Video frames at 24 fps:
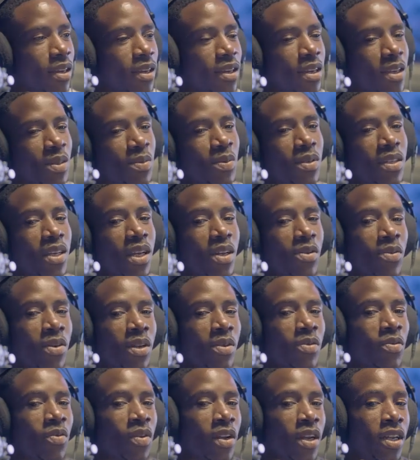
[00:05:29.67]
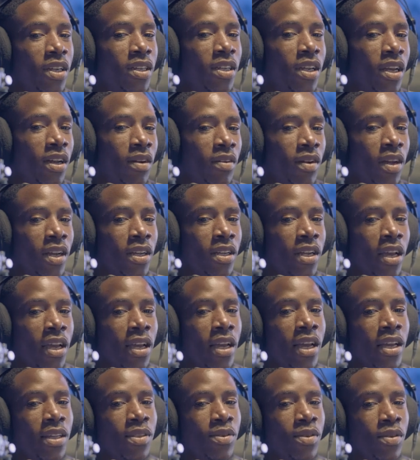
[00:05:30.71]
Especially when I'm really down and I
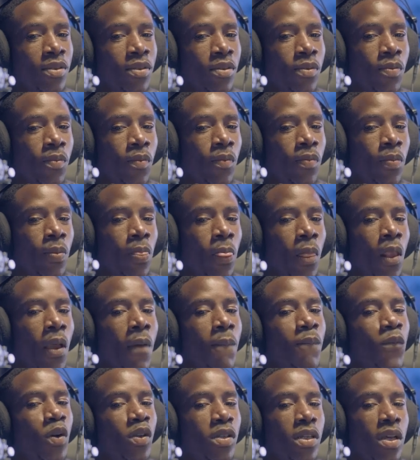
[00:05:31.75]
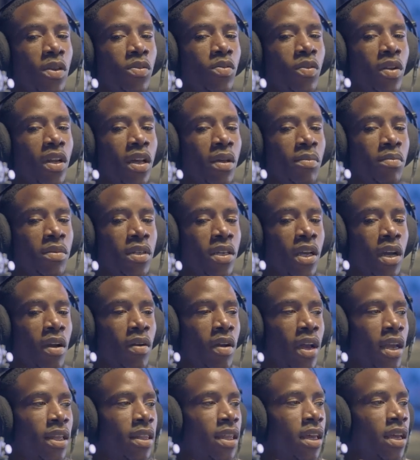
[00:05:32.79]
get to, most times when I'm down,
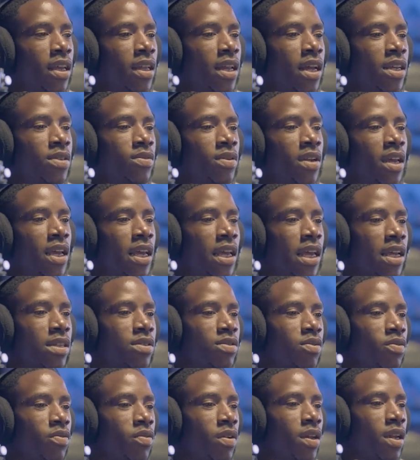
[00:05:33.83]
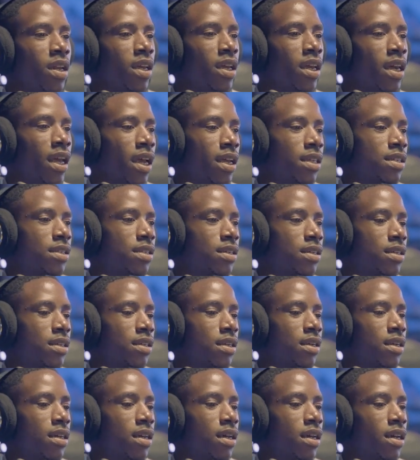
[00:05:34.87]
I think that's when I get to really get
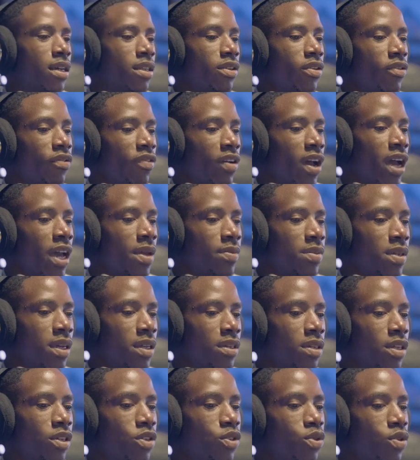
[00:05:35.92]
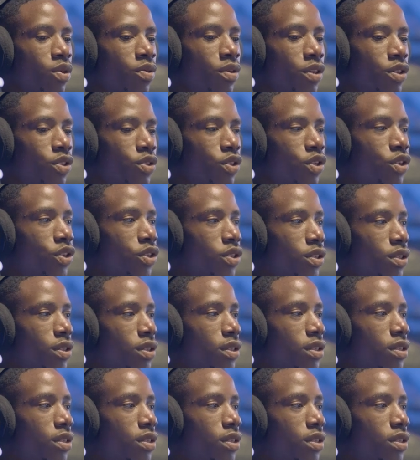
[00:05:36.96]
the vibes and the story to shoot.